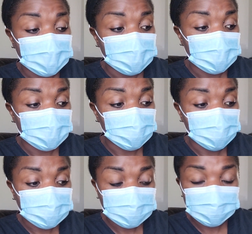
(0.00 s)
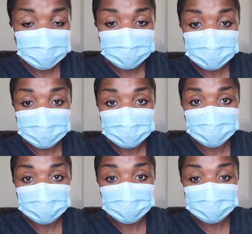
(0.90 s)
Once the
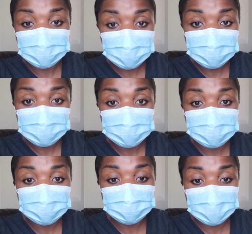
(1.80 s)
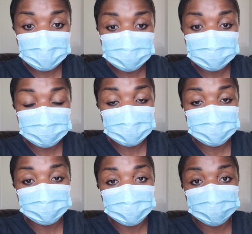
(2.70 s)
pre-medication is done, then
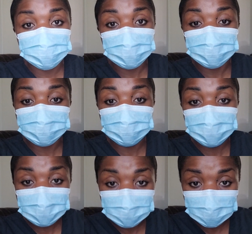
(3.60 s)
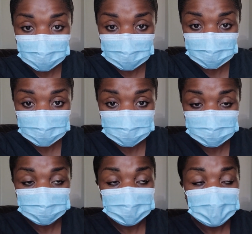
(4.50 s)
sometimes they'll do a pre-bolus.
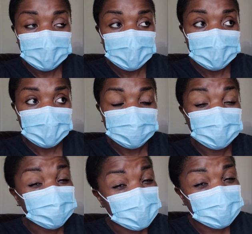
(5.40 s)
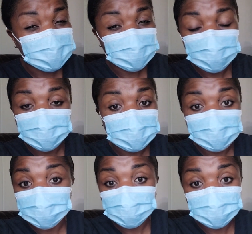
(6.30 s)
I've had patients where
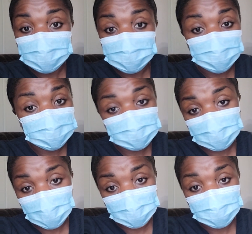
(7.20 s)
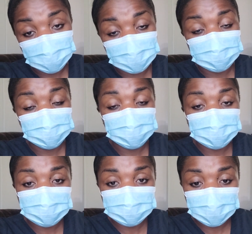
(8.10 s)
they don't do any bolus at all, okay? So it
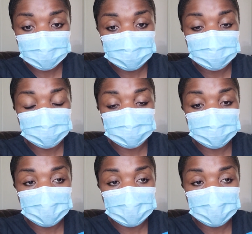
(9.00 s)
just varies